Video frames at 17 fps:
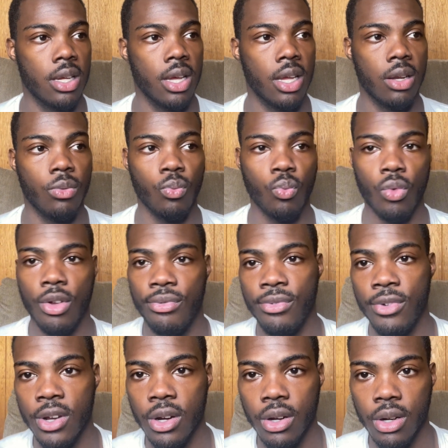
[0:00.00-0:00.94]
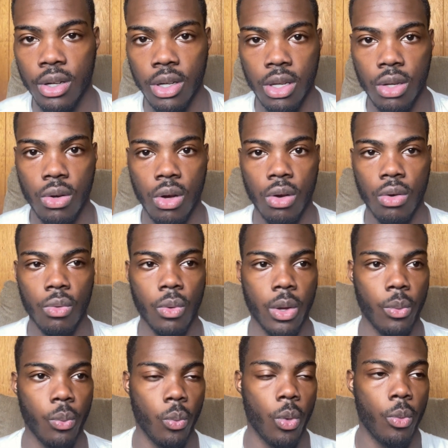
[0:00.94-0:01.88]
And with fear, you know,
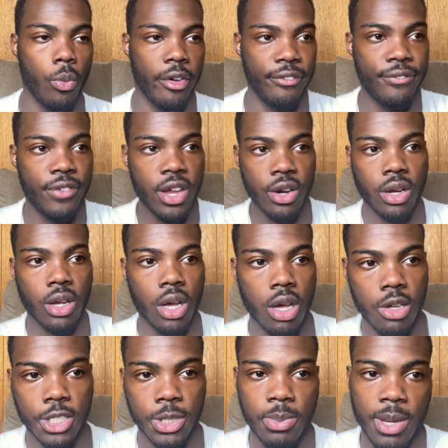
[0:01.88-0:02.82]
and when, when fear comes,